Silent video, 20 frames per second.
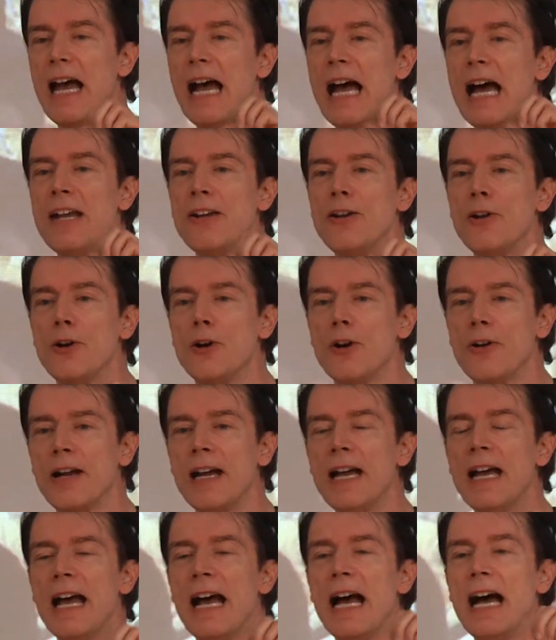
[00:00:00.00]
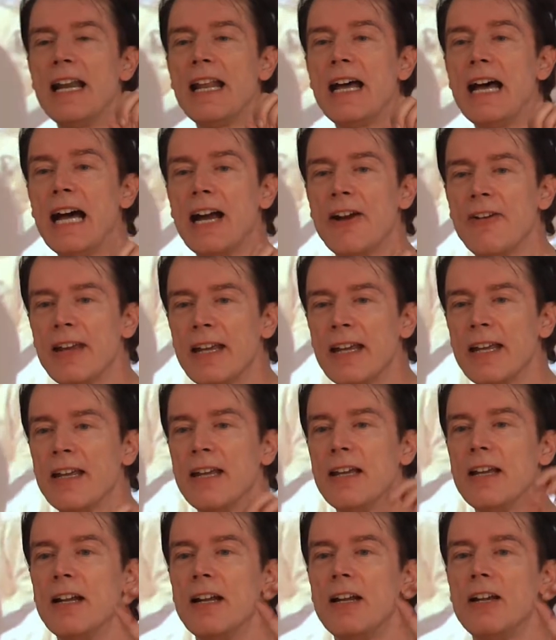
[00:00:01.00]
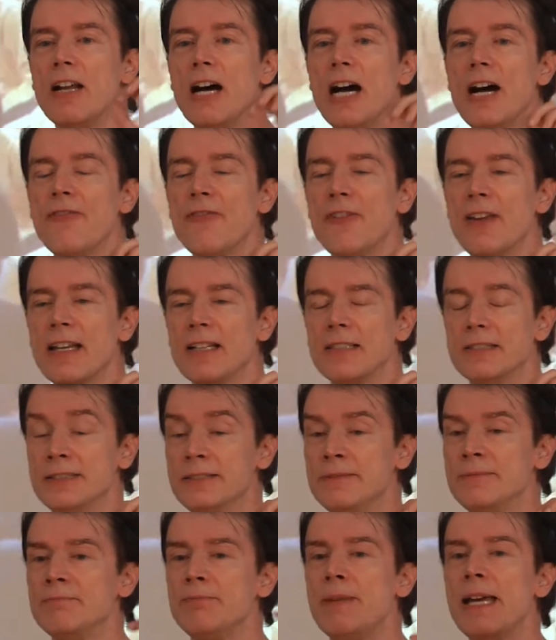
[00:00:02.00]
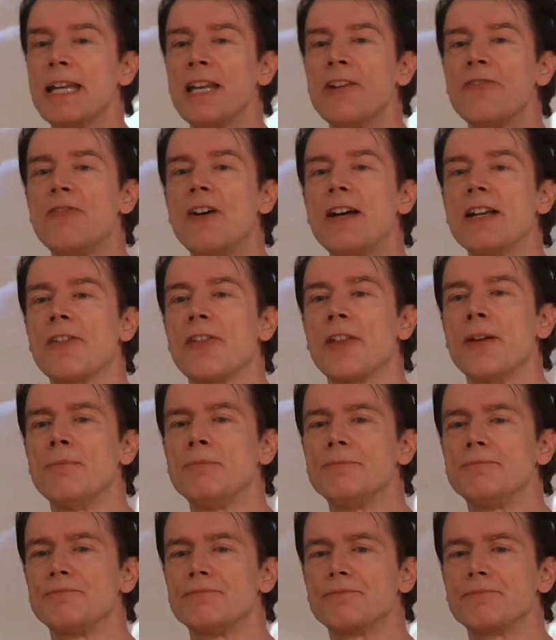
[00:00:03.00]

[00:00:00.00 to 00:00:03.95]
And Laura and Harry, laughing, making fun of them.